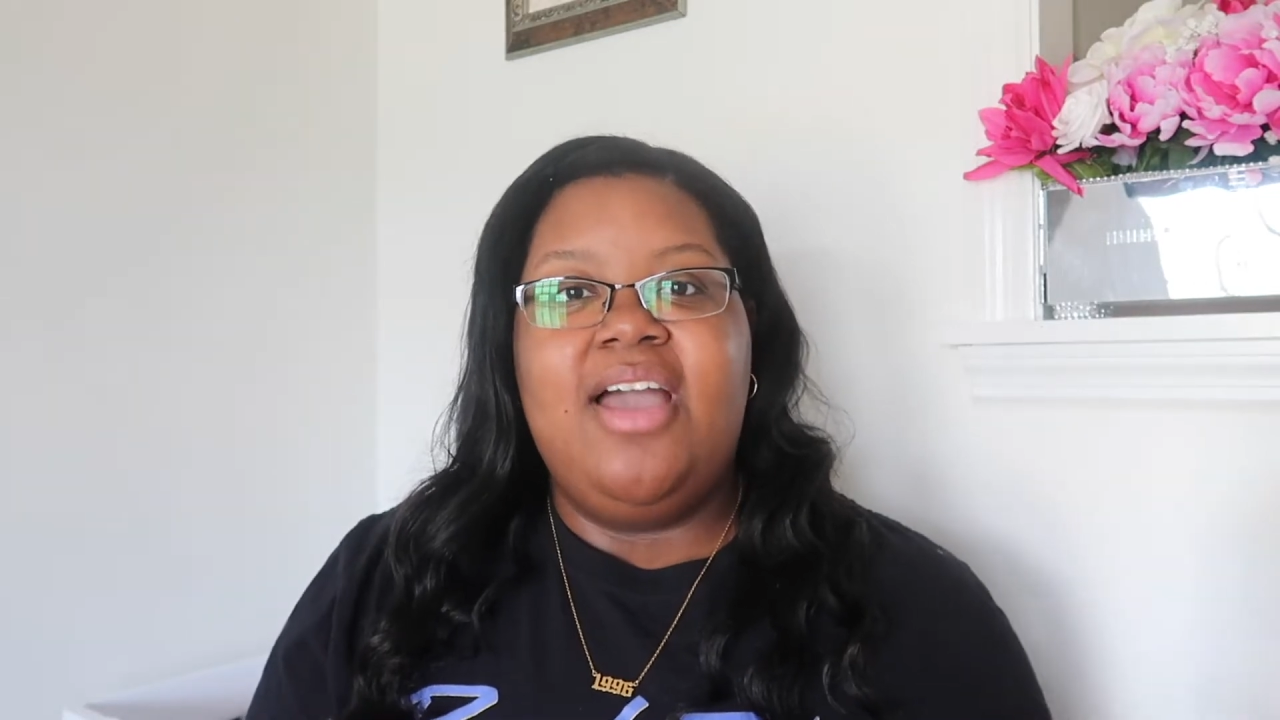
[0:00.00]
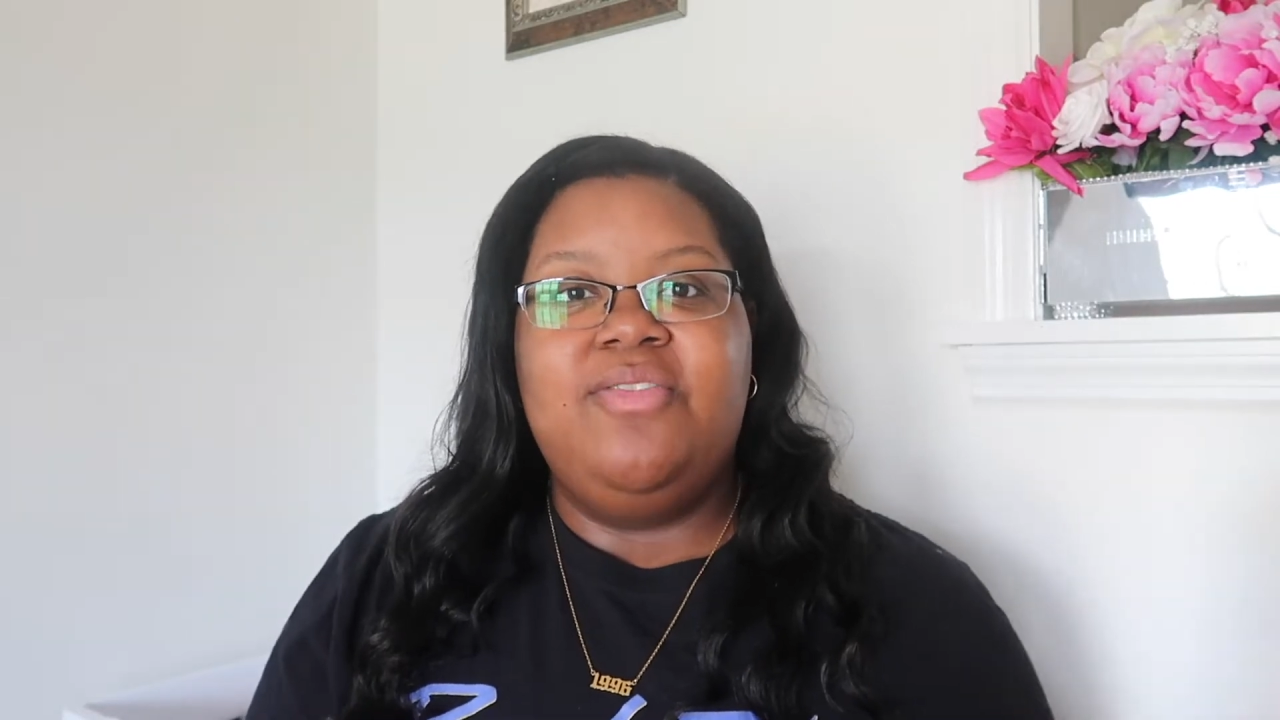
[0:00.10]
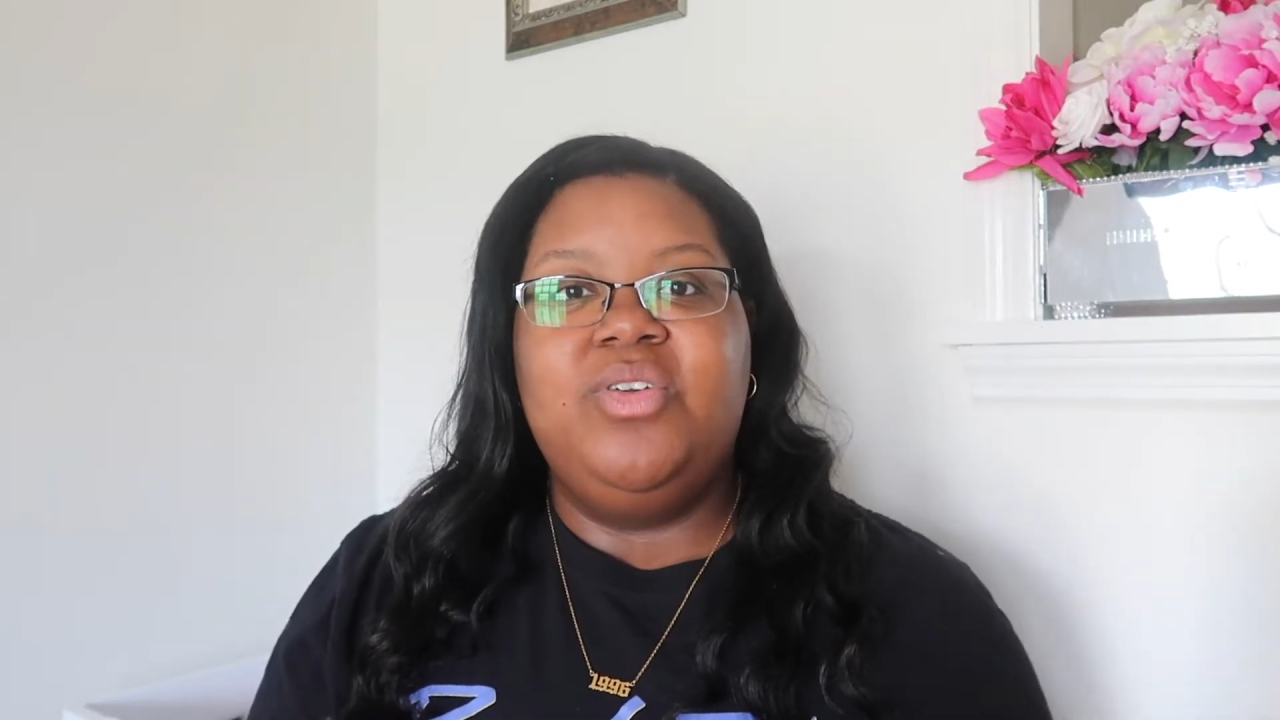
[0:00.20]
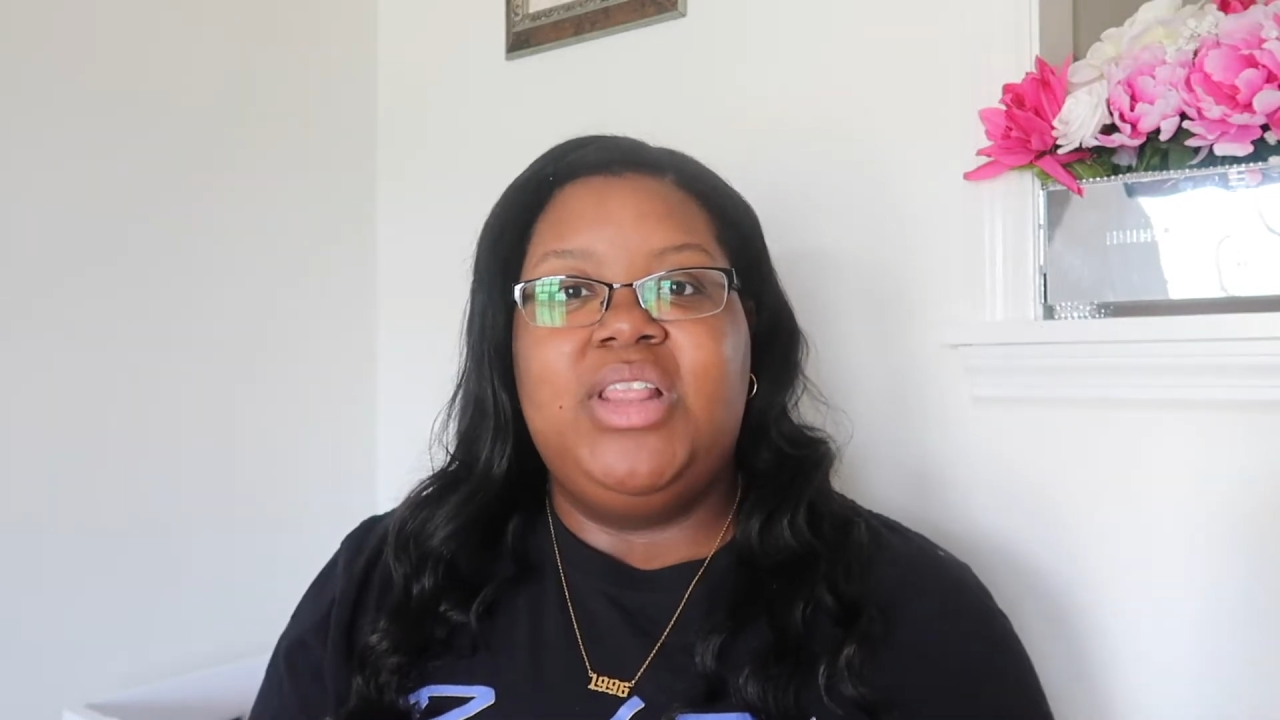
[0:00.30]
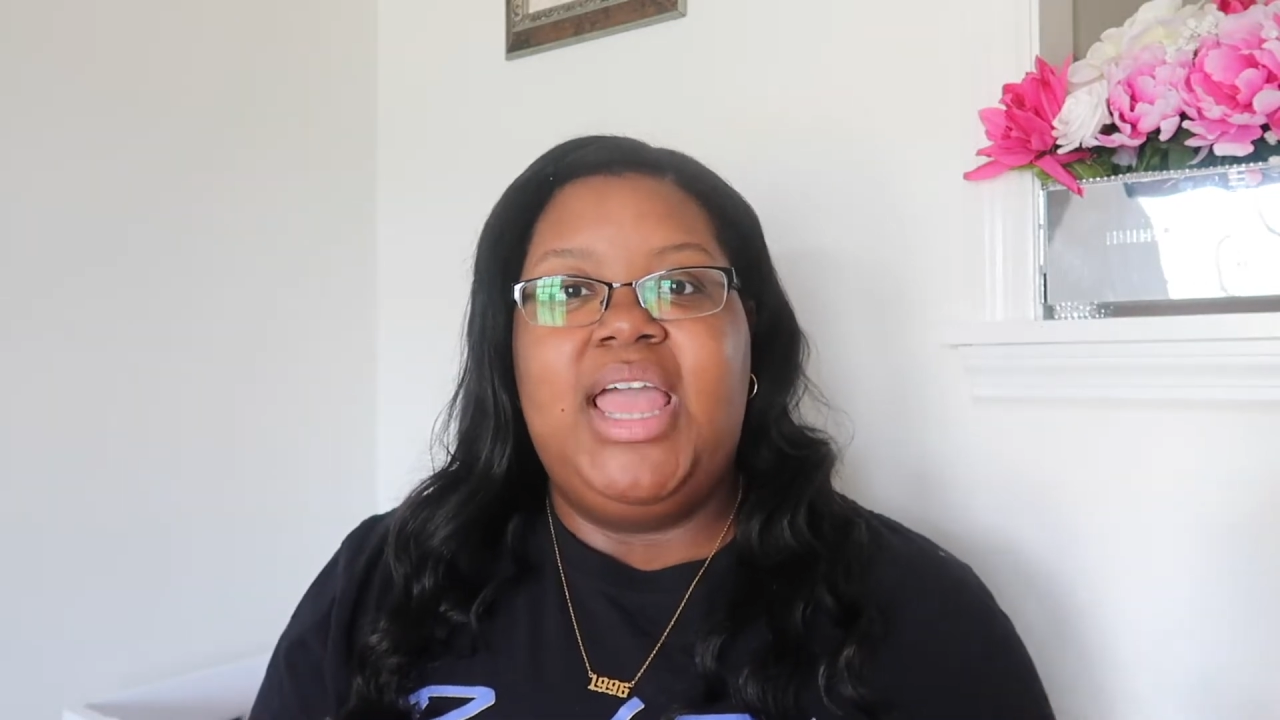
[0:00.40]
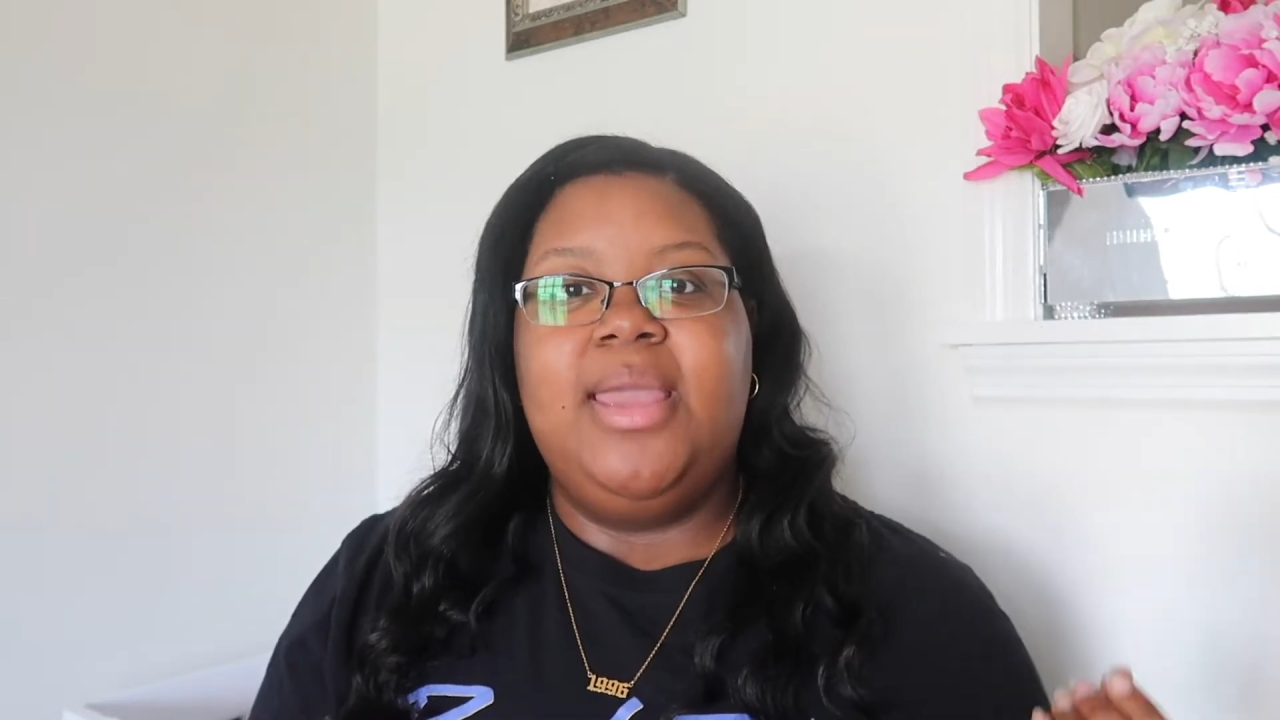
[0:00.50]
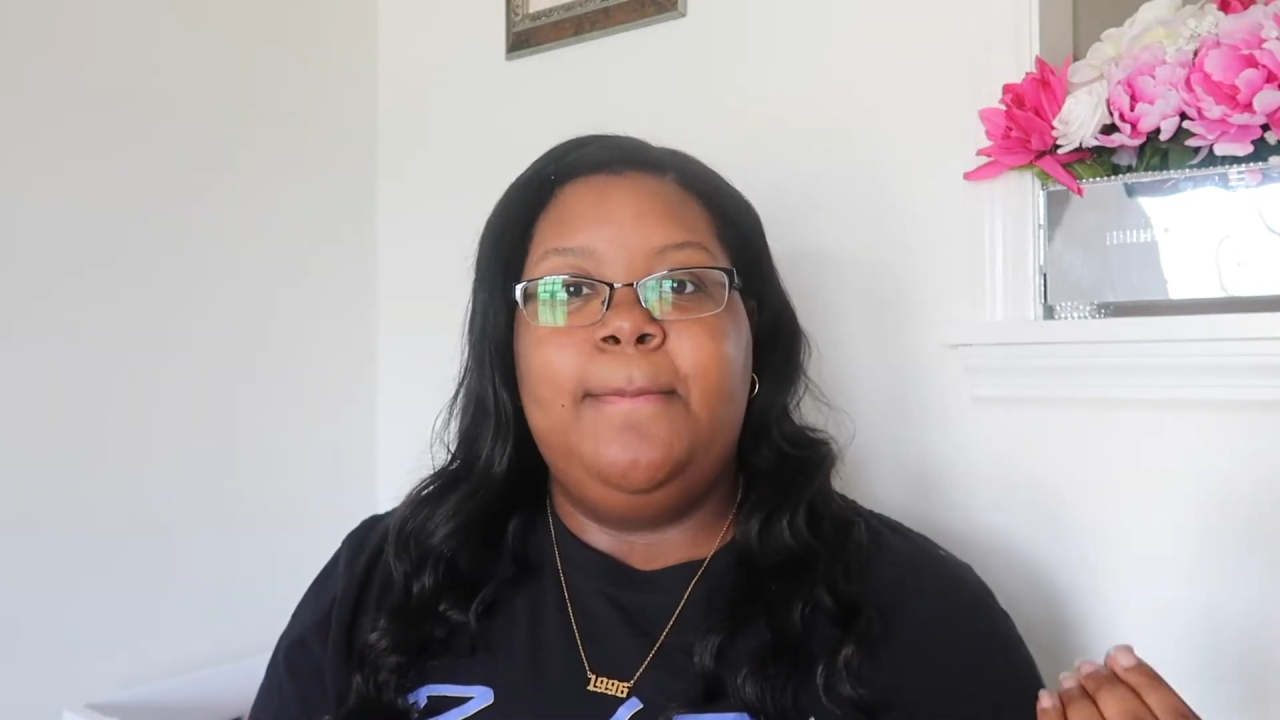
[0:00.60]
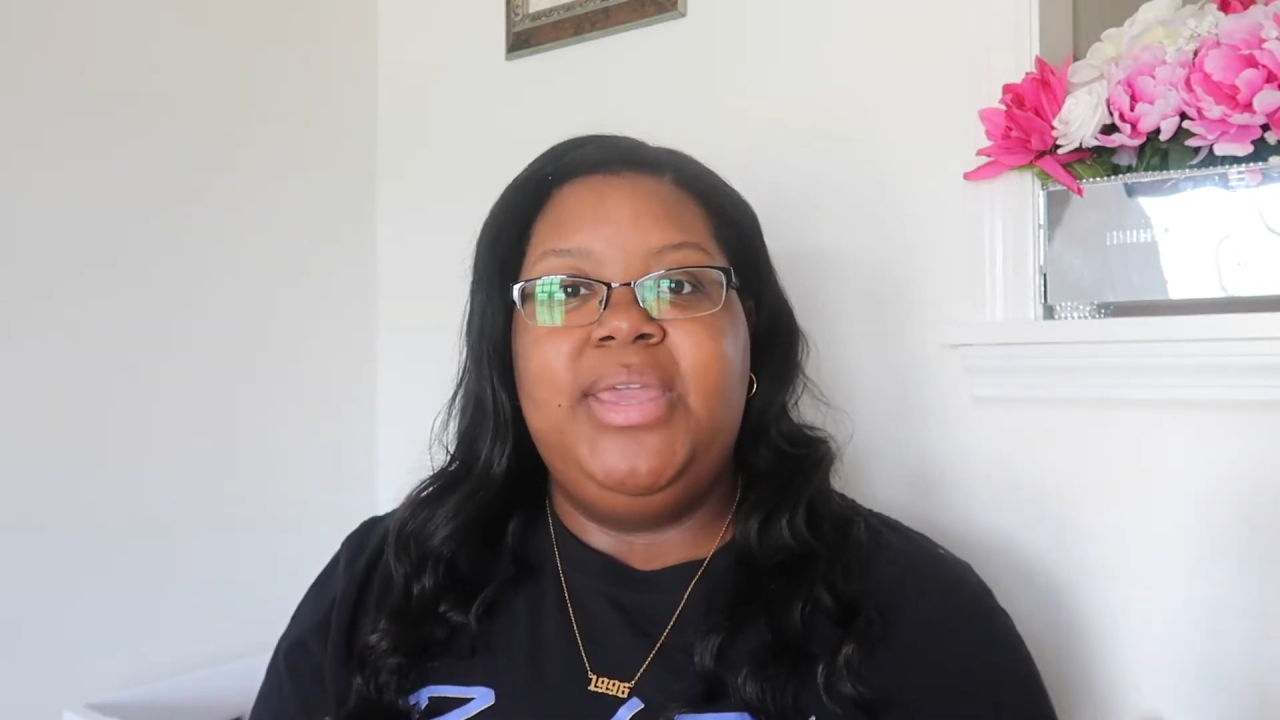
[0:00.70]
I feel like